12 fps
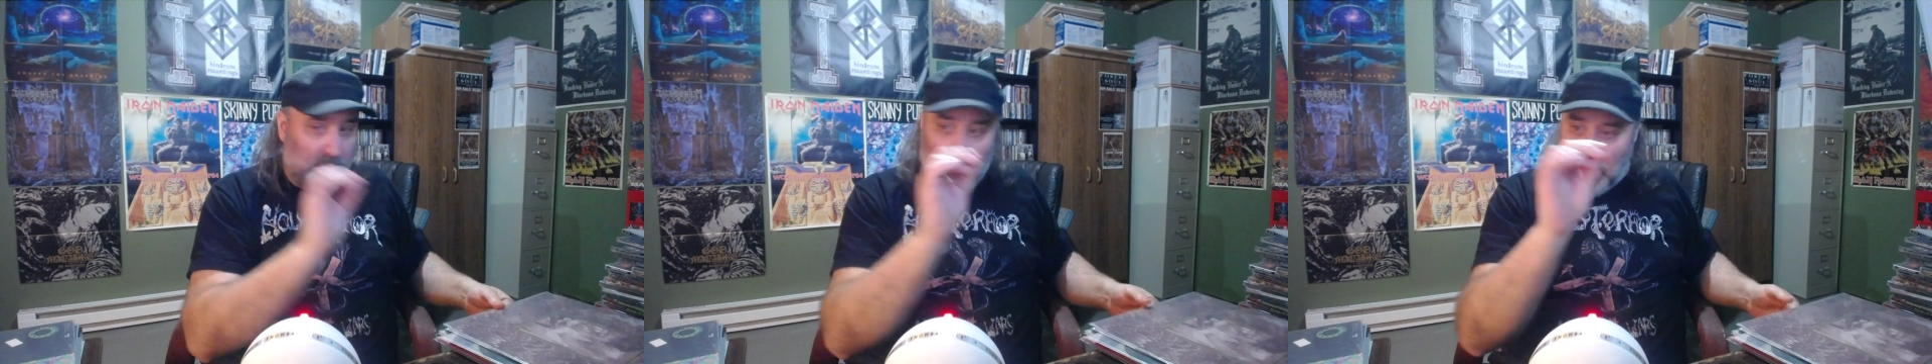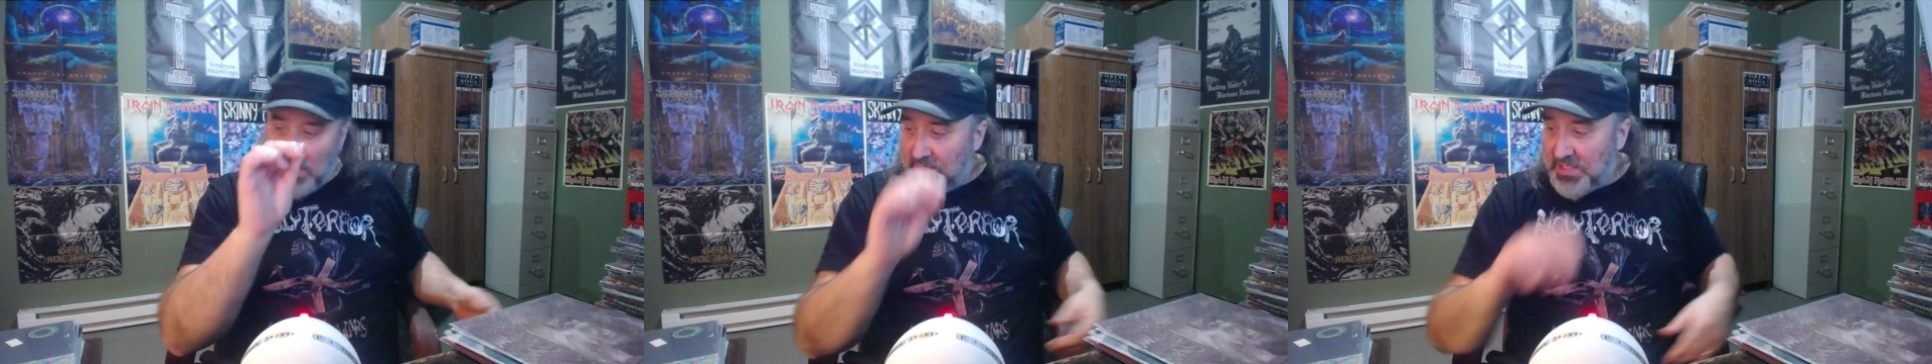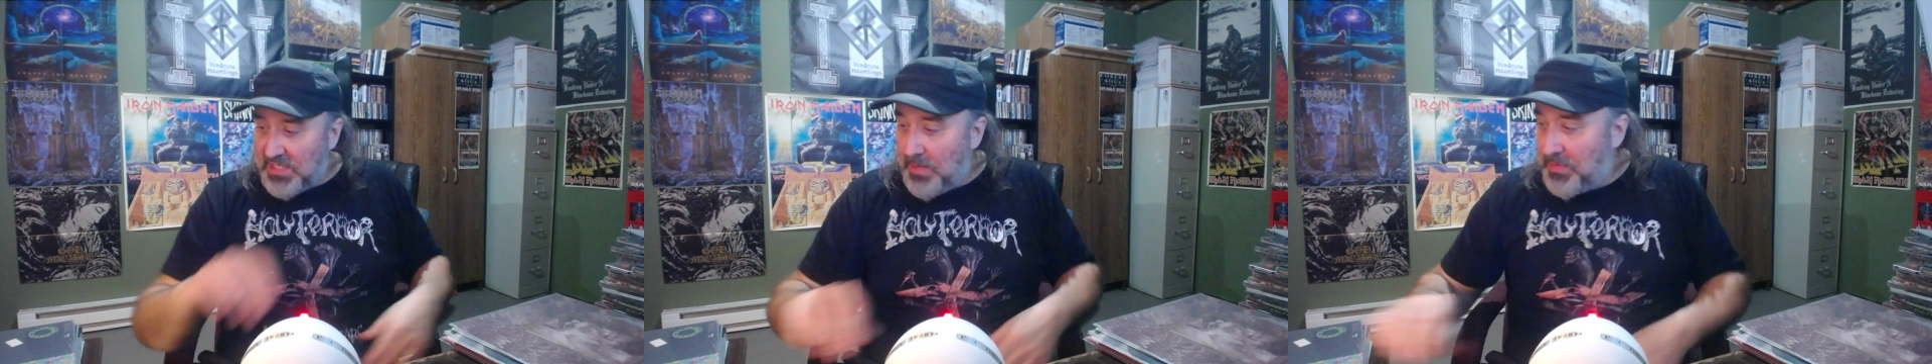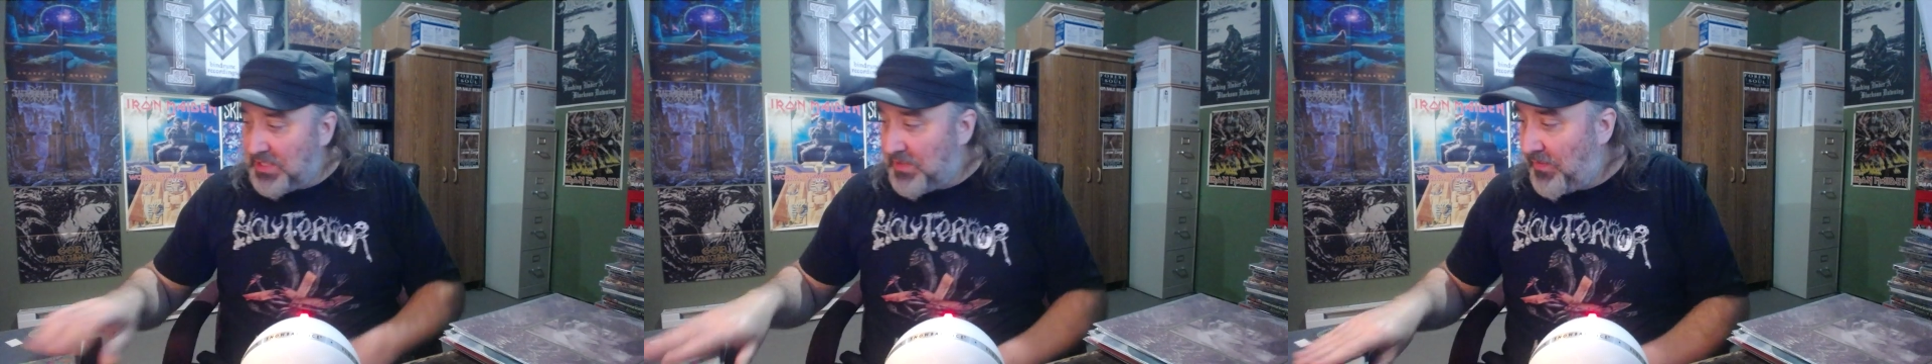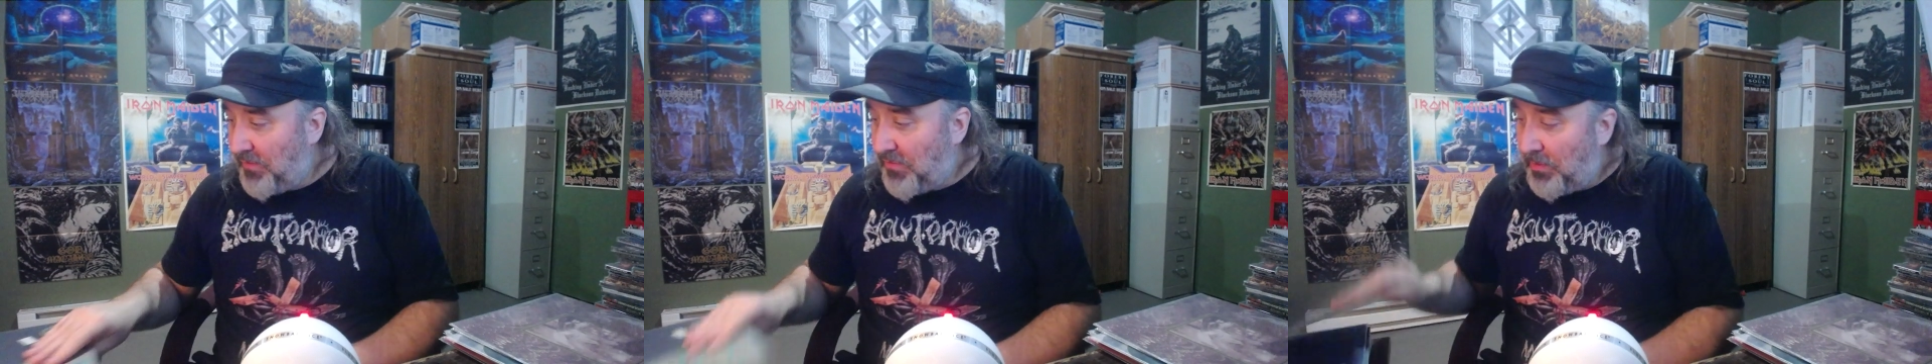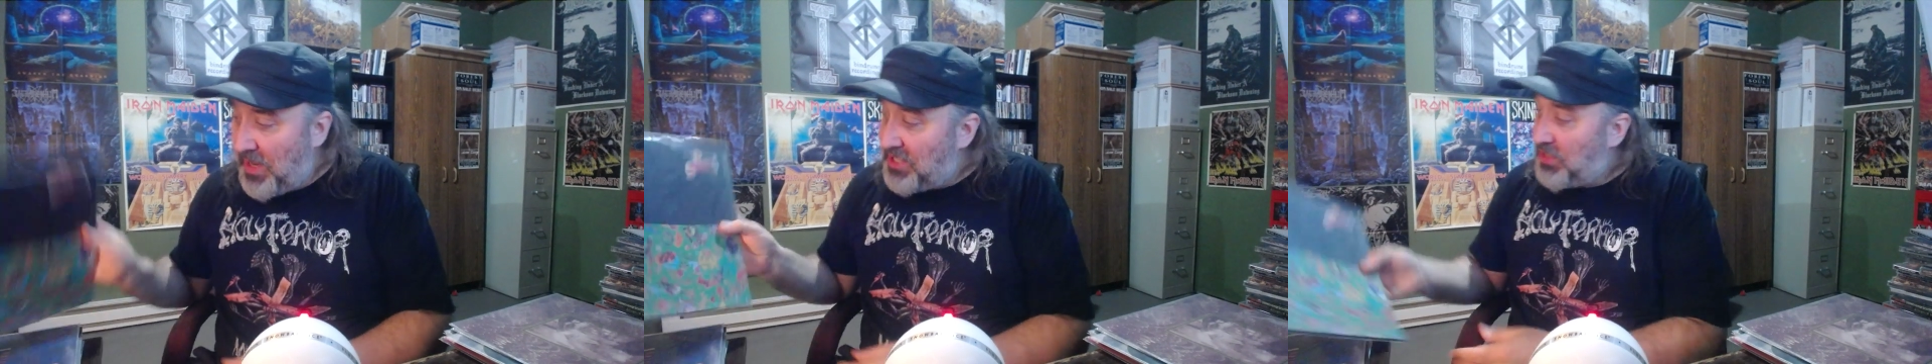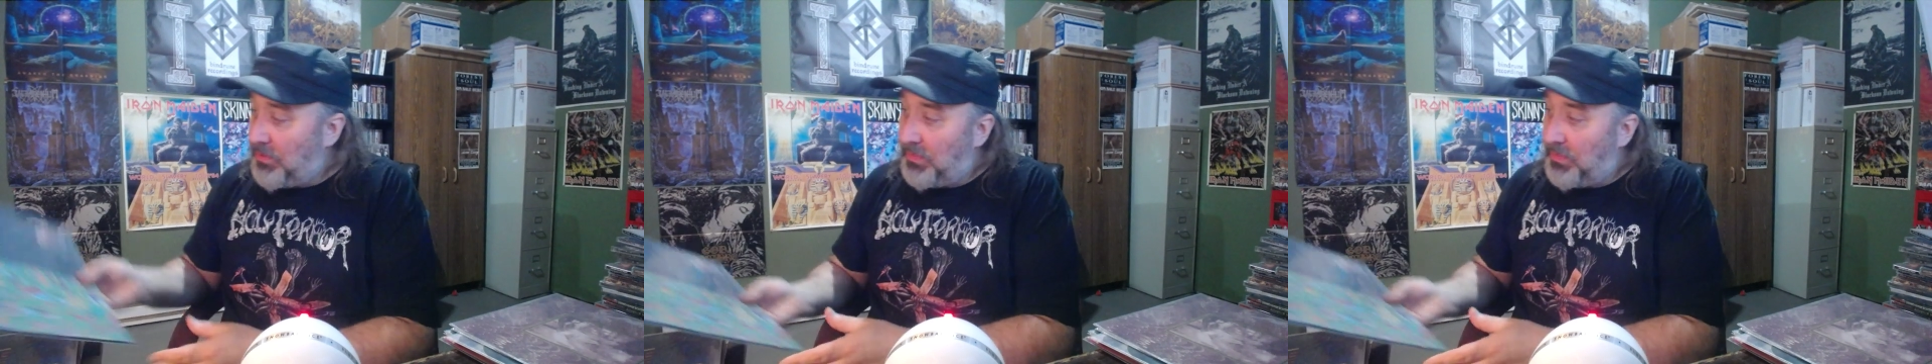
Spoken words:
little snippets of information,